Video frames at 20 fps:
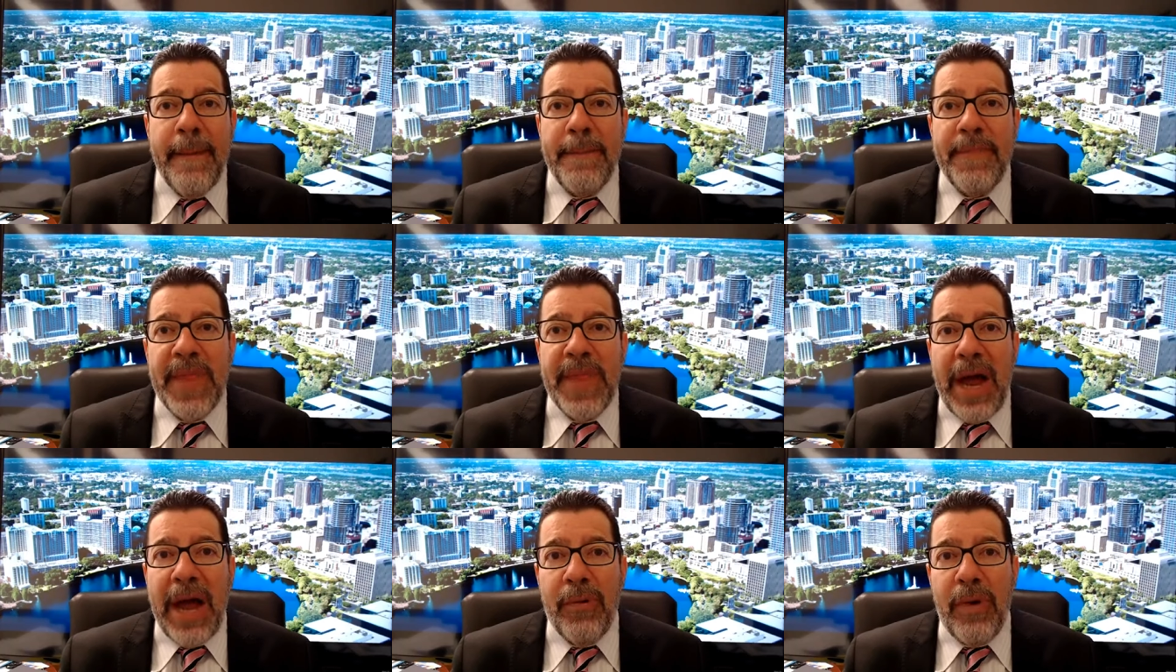
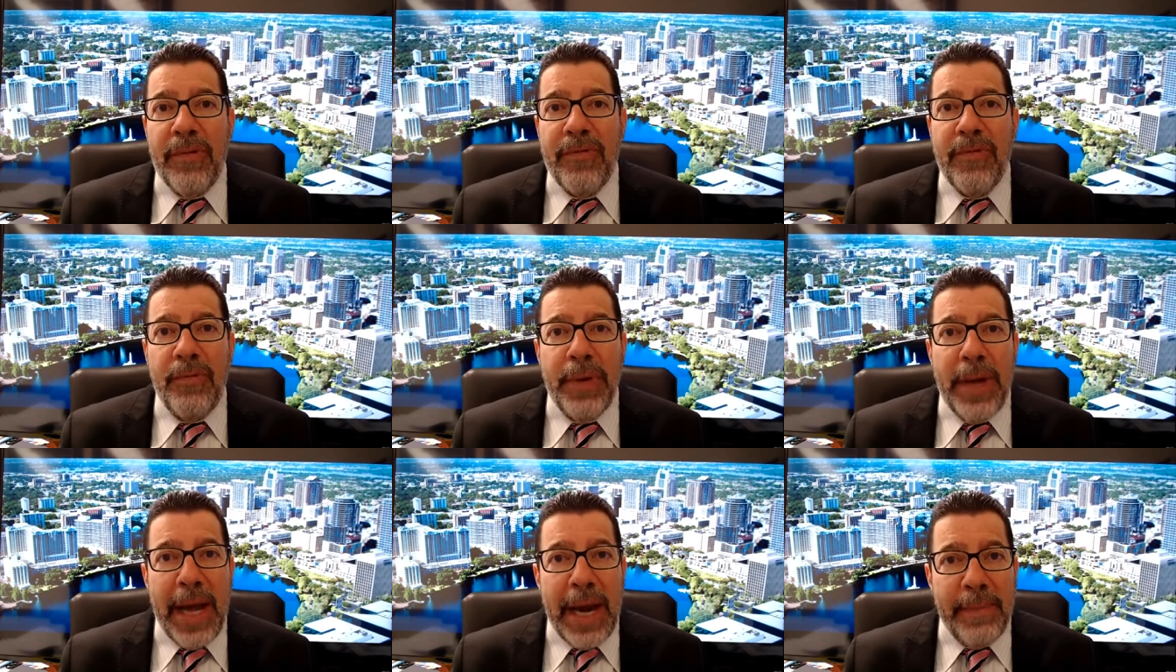However,
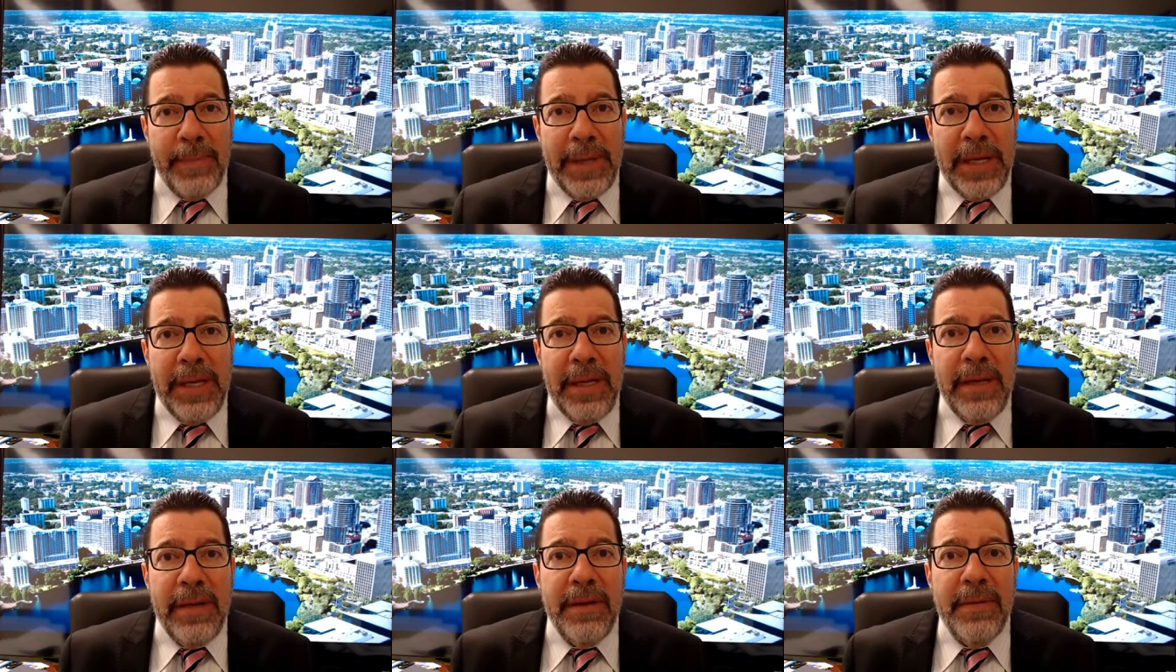we got to
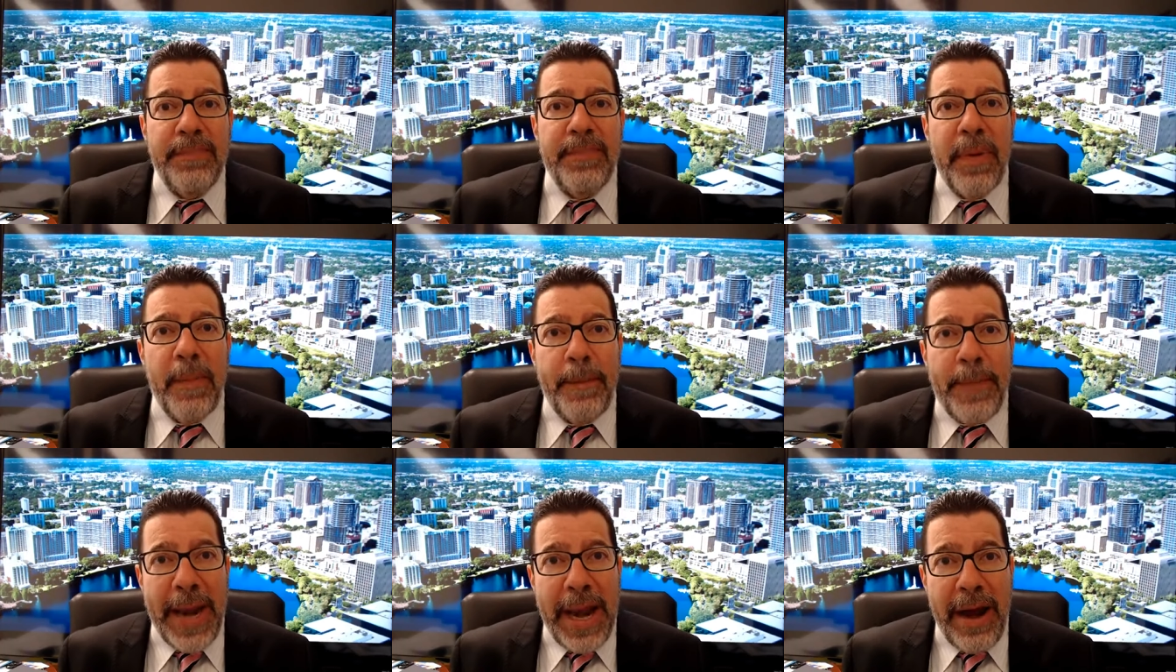be
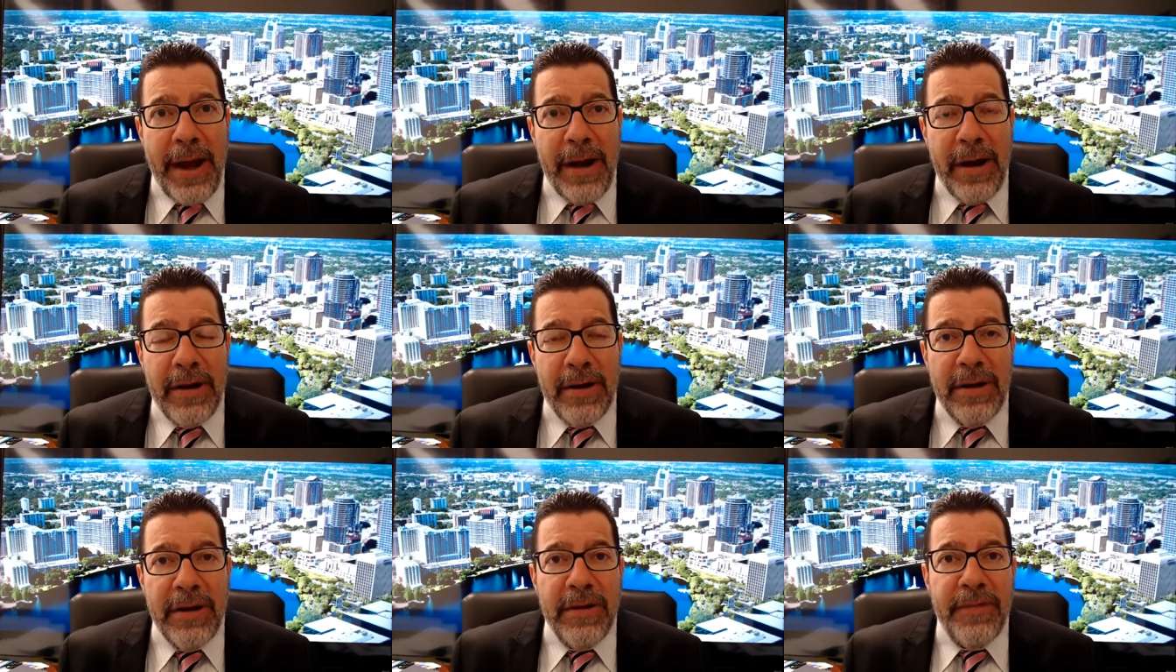
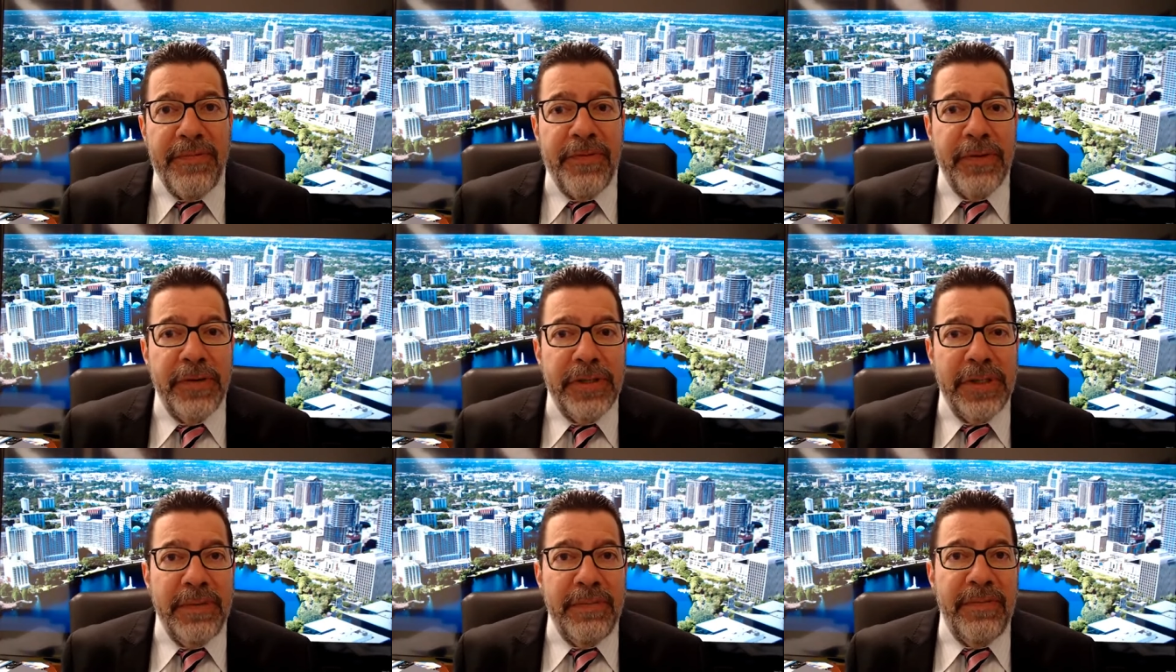prepared
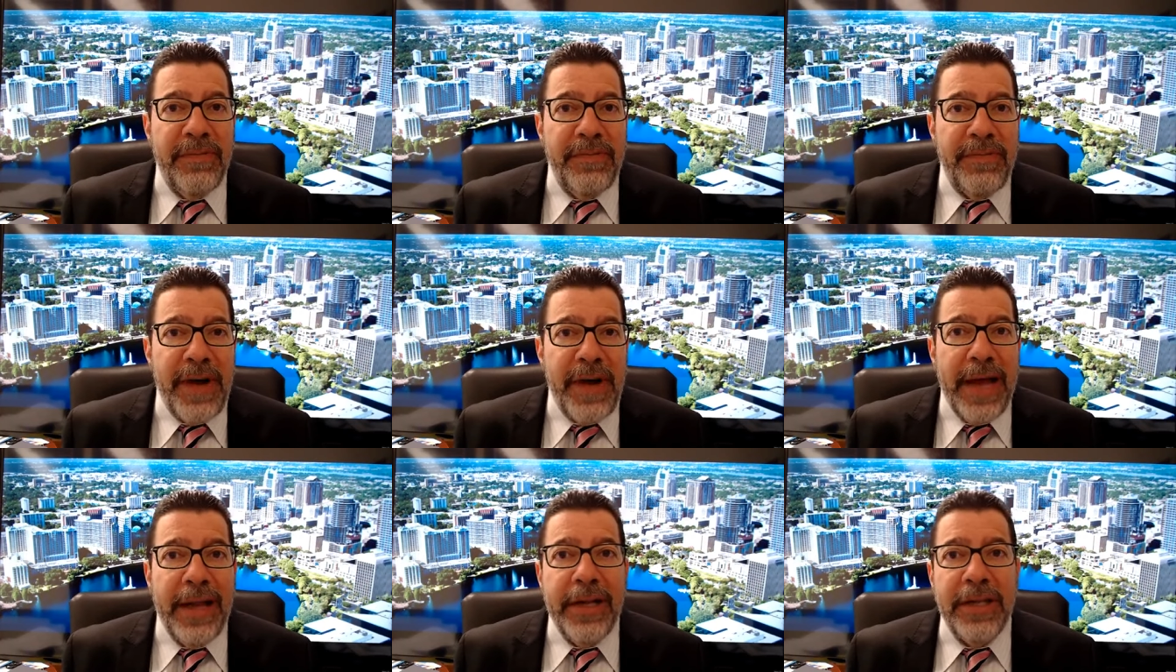for some
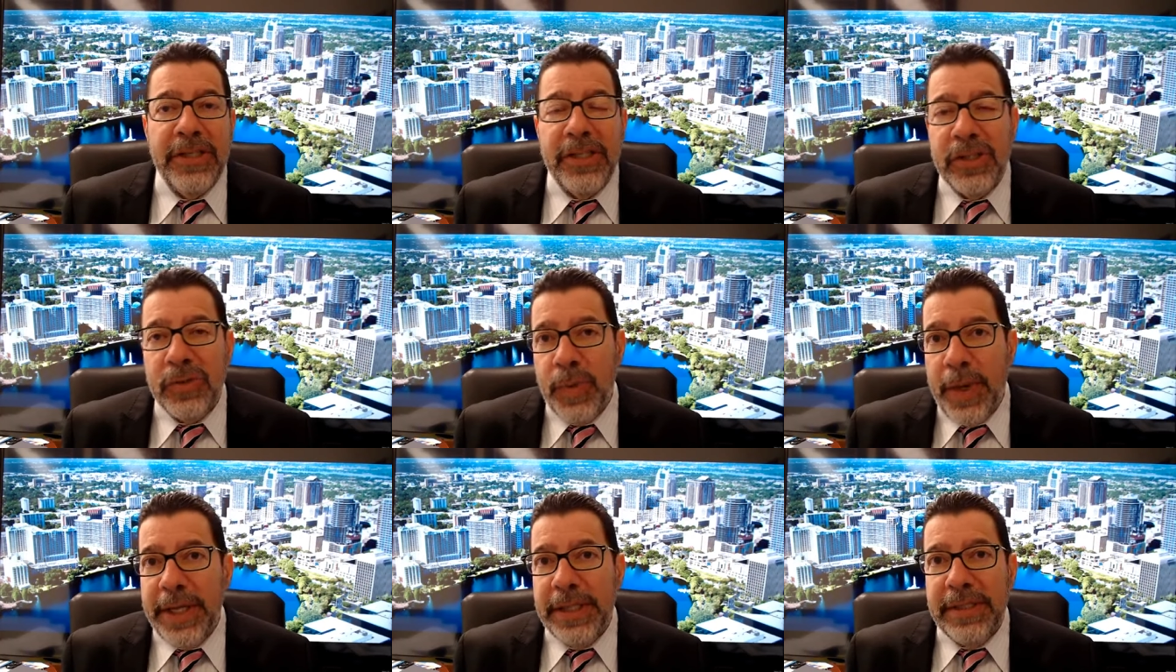violent
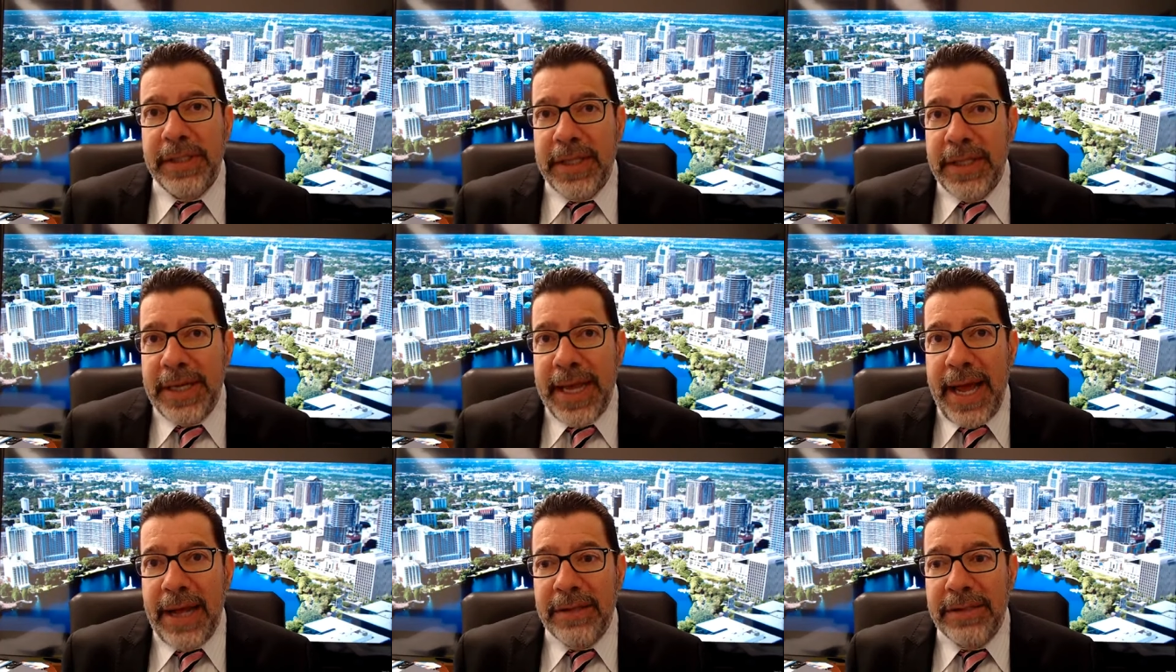swings to the
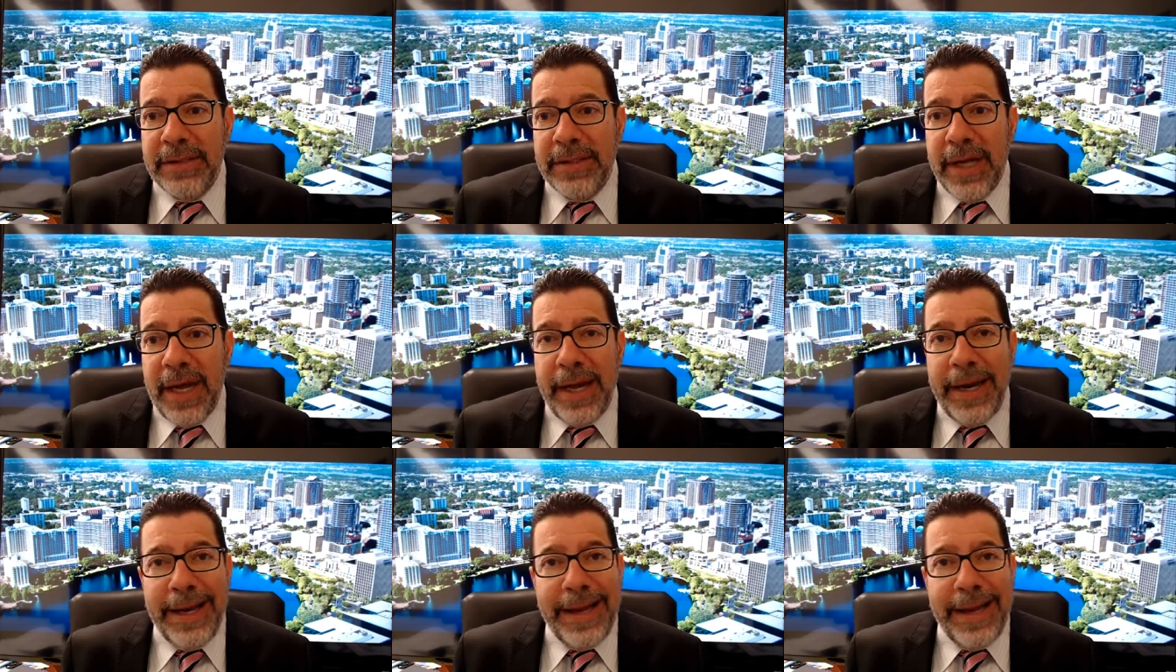downside.